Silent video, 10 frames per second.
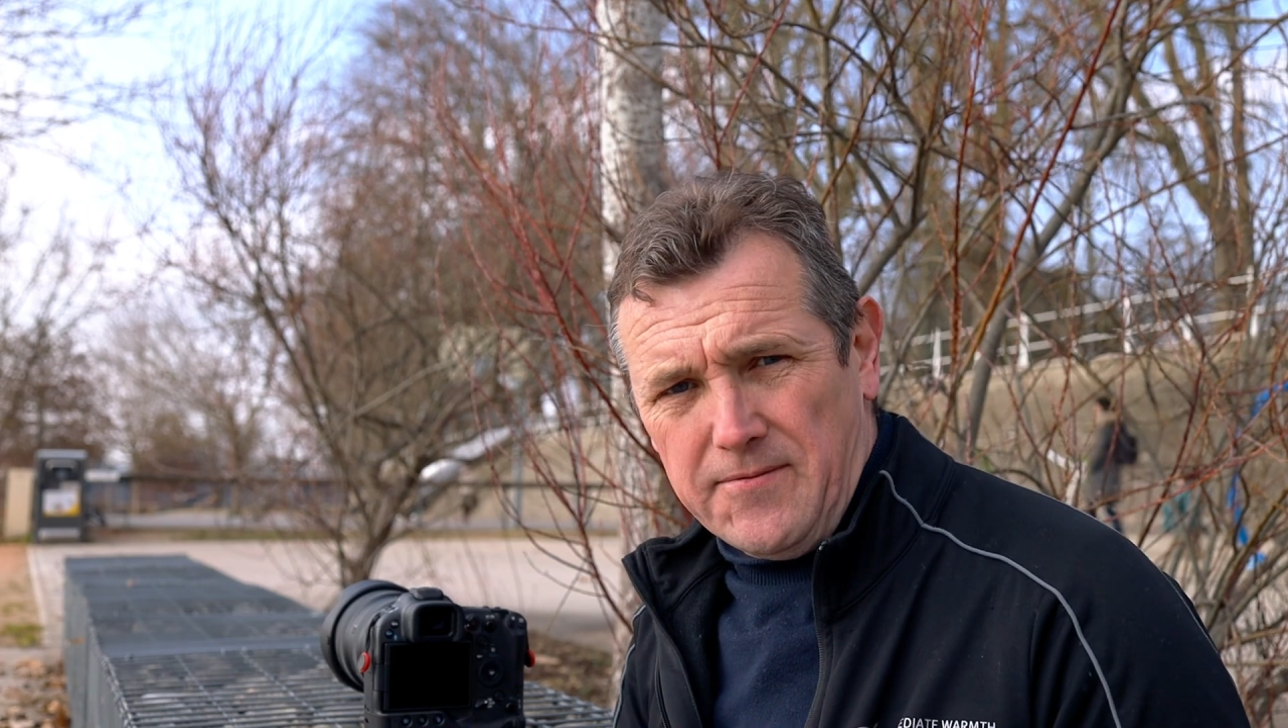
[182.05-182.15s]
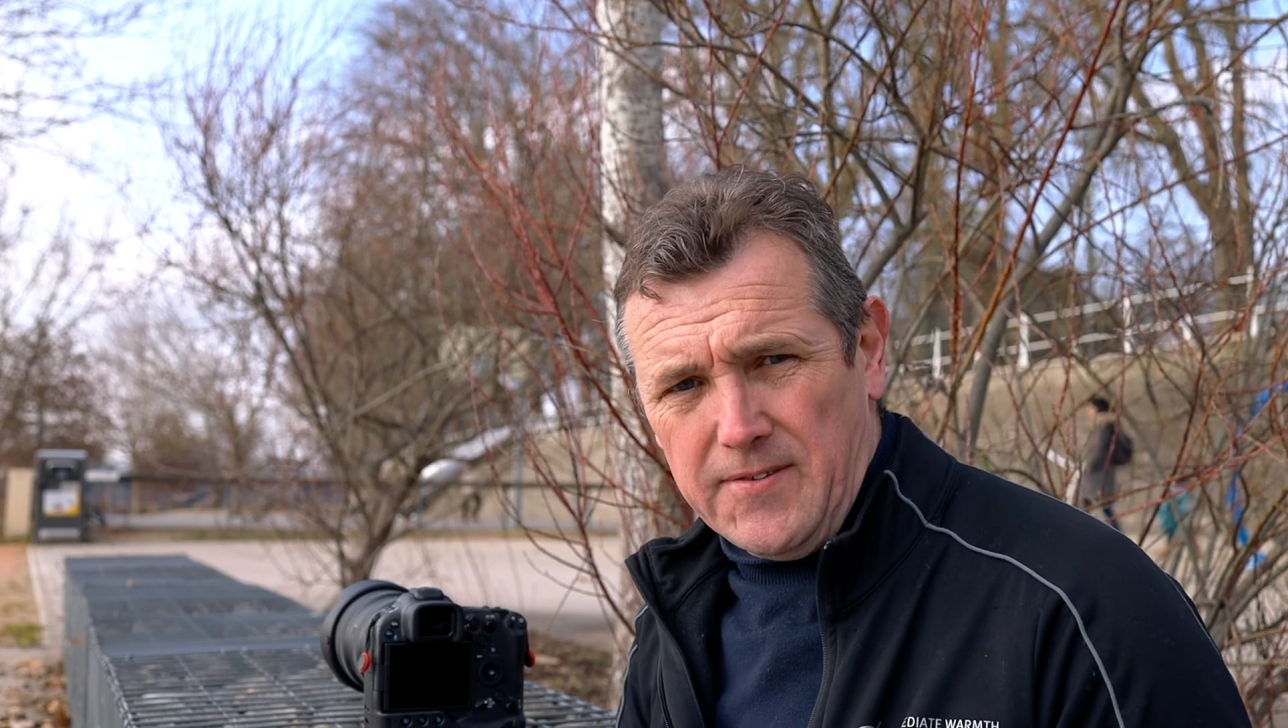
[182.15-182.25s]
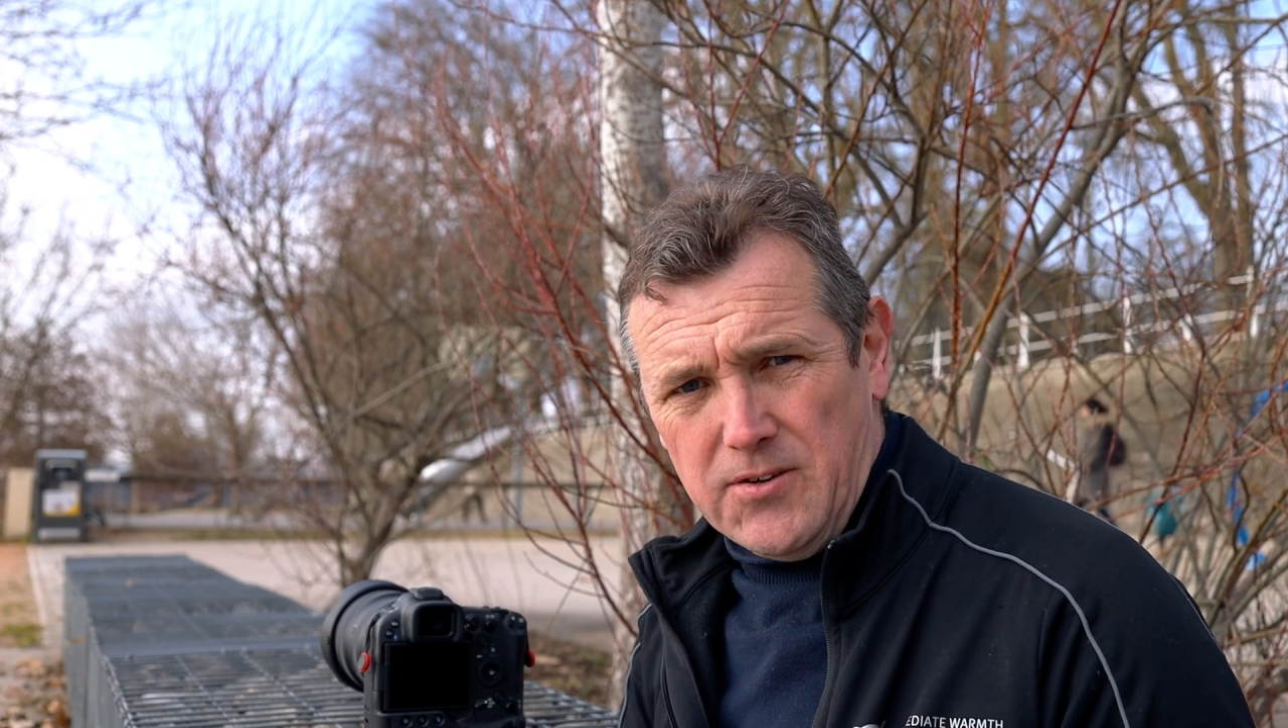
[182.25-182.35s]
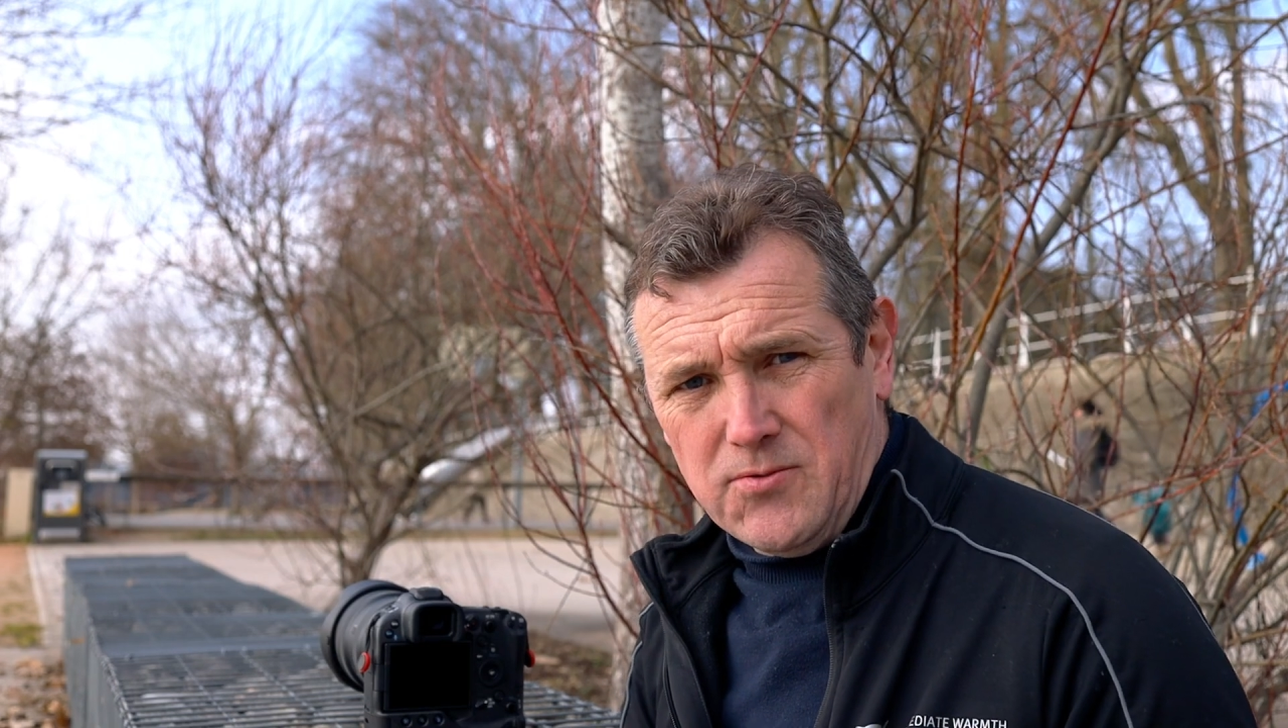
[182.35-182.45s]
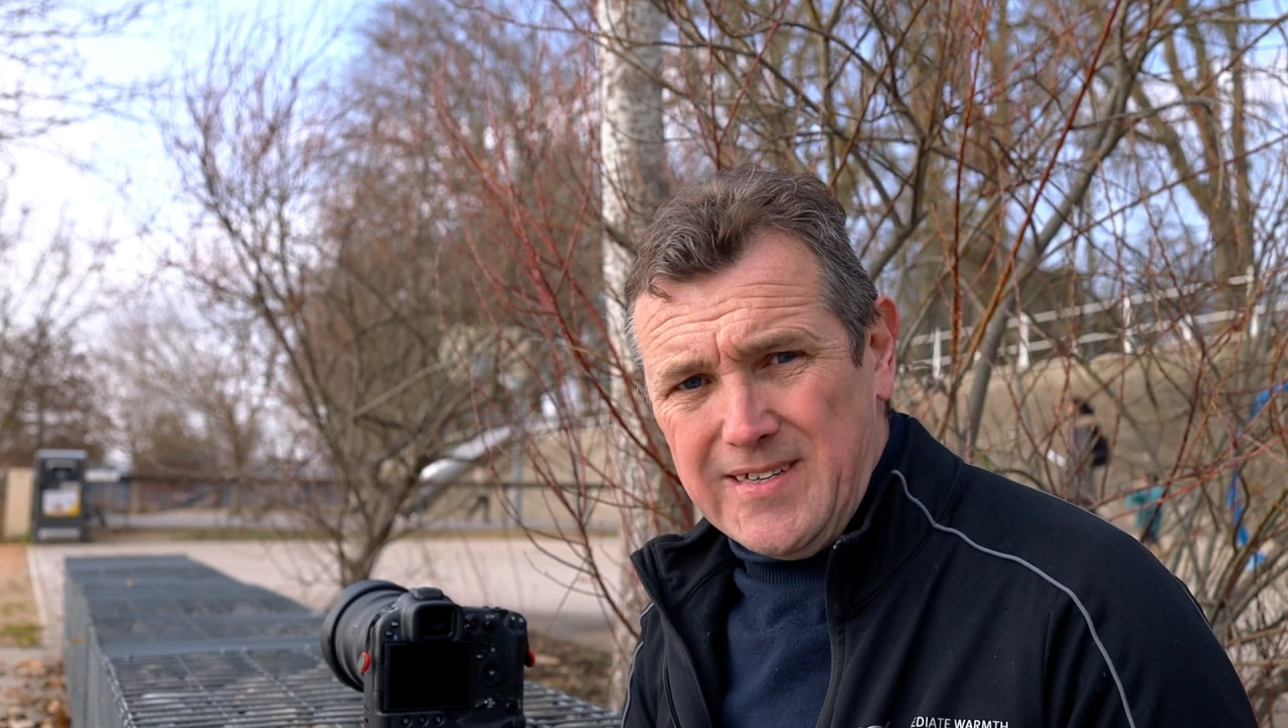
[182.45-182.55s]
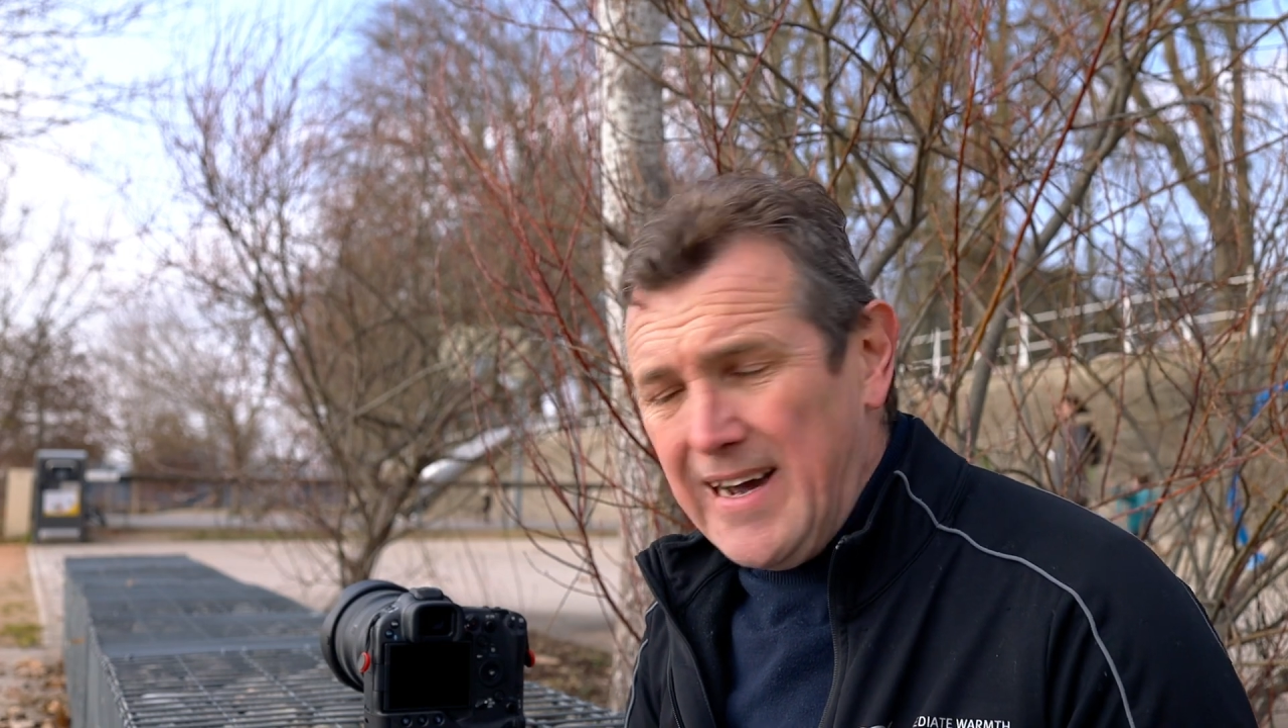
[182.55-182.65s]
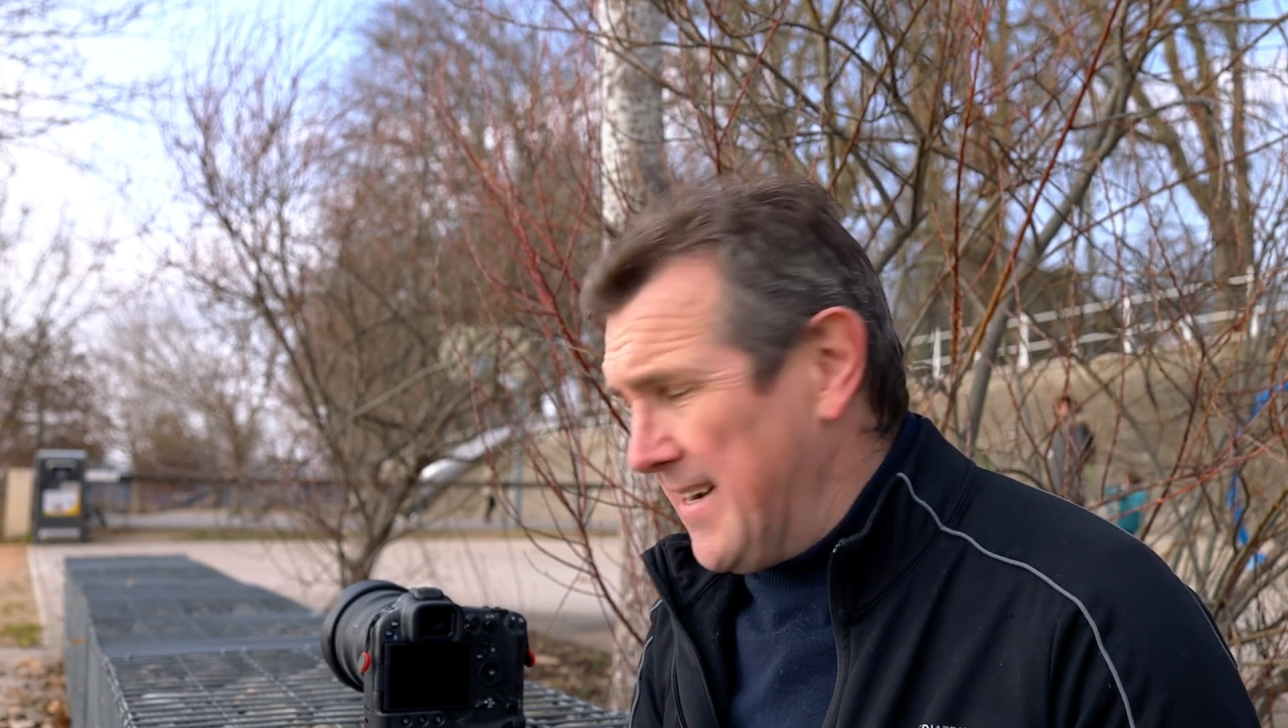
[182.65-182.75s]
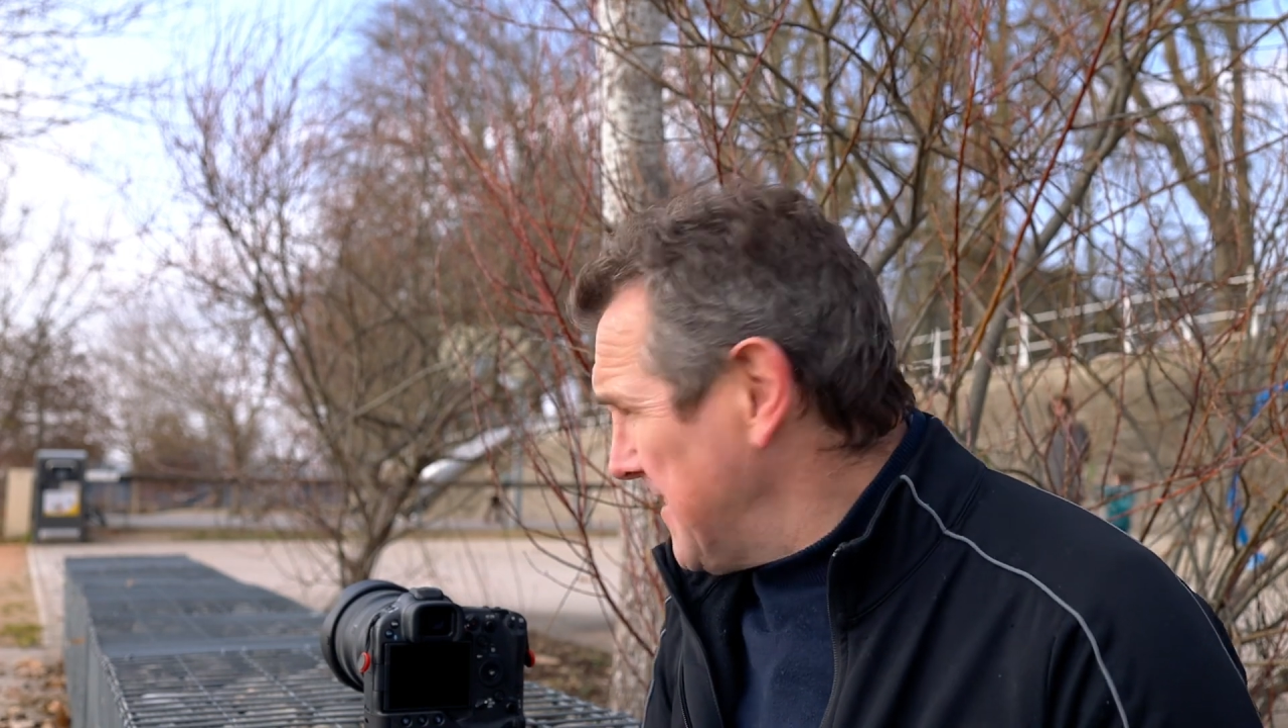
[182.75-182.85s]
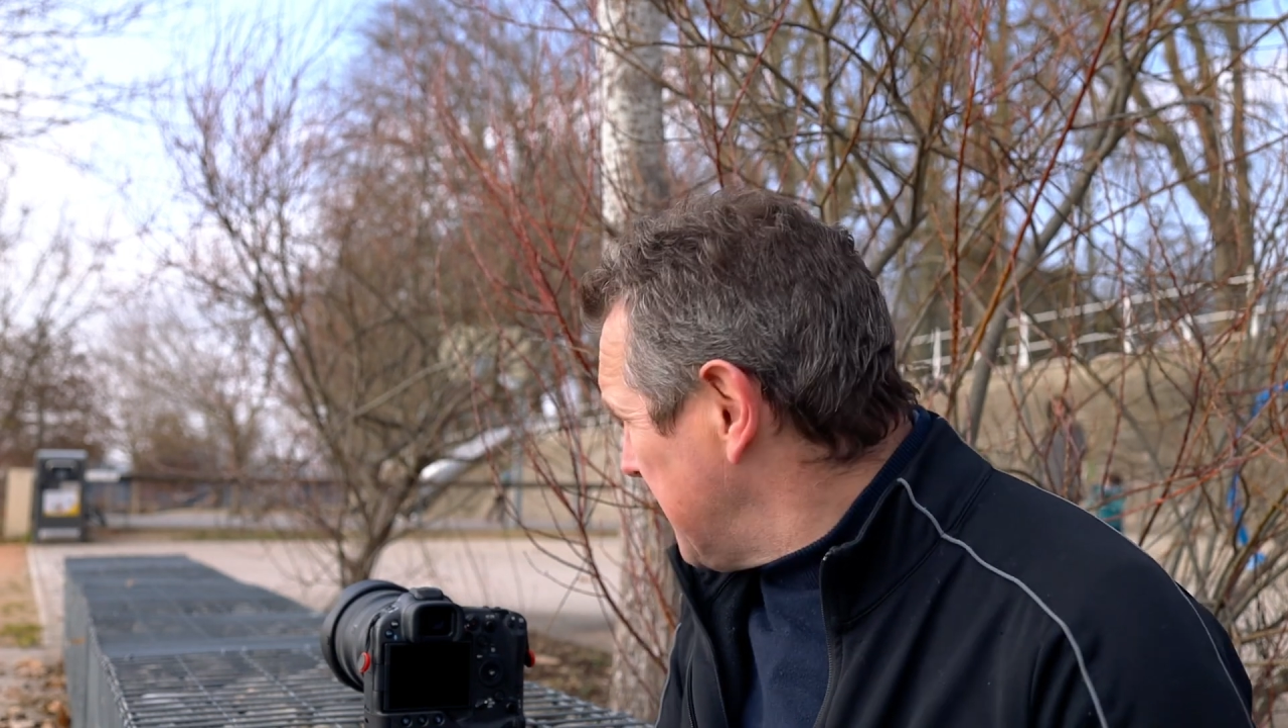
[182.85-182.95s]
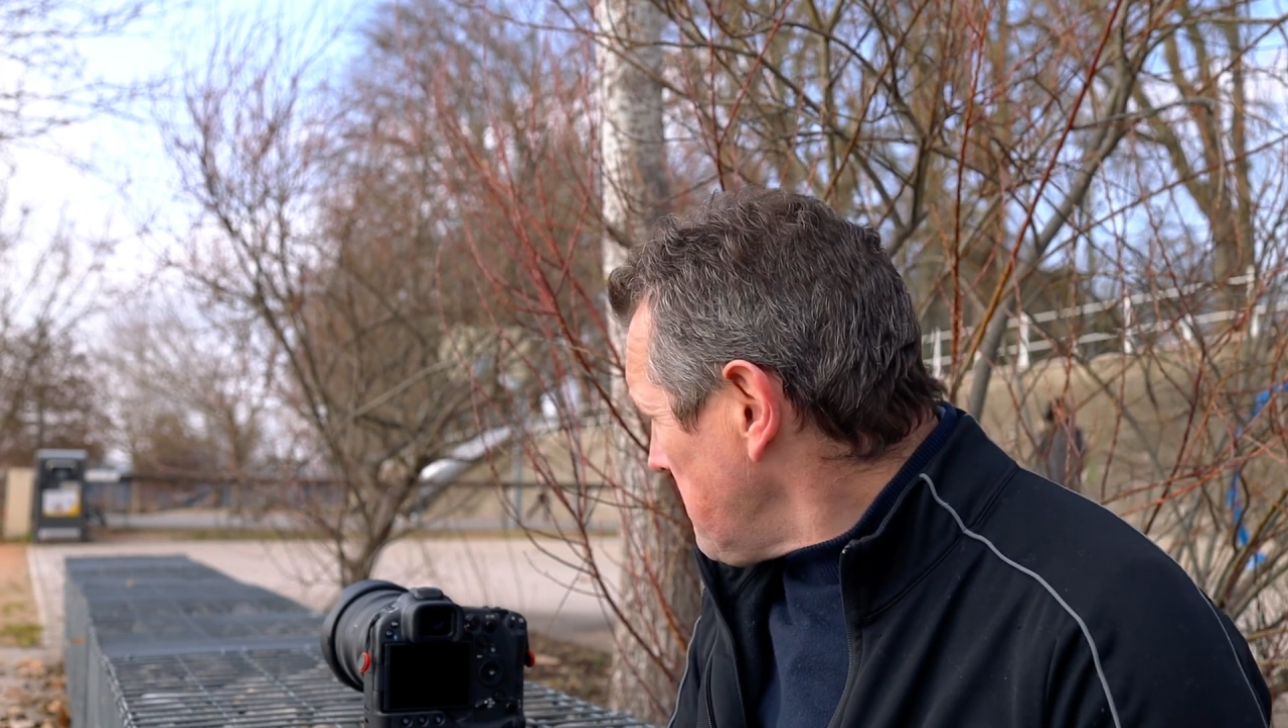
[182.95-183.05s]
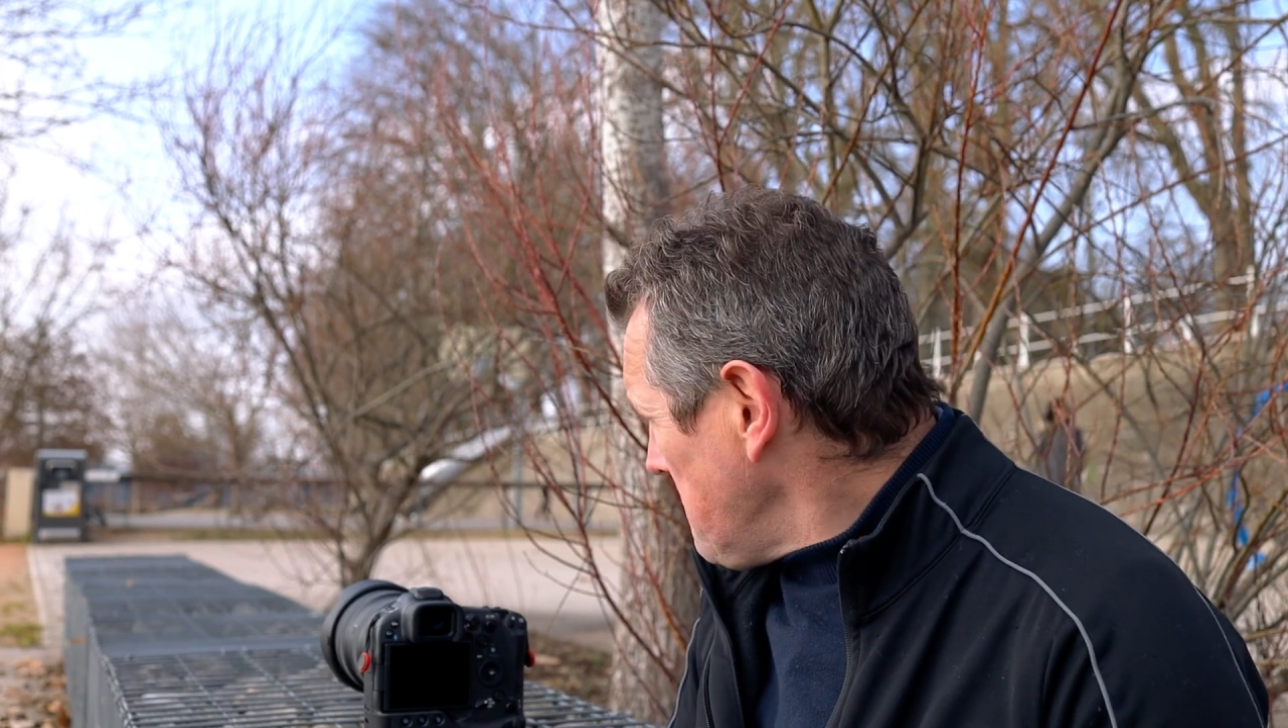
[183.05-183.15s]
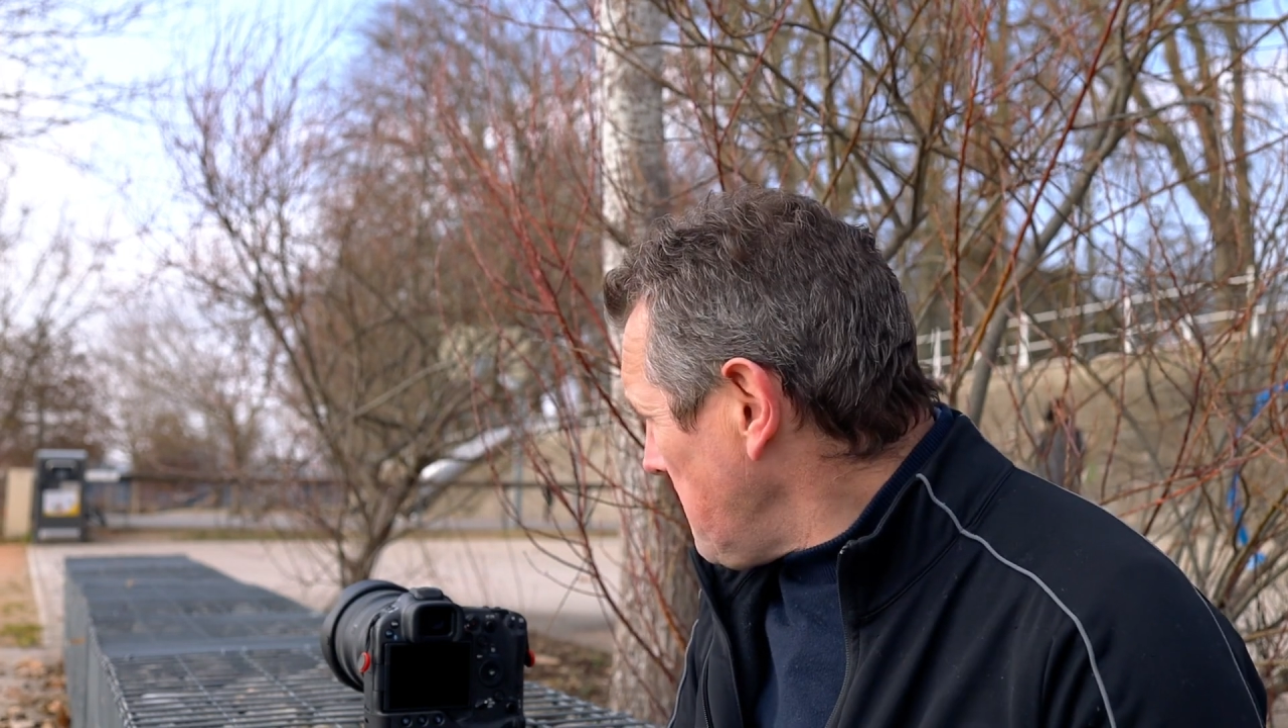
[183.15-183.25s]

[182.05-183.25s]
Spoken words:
field does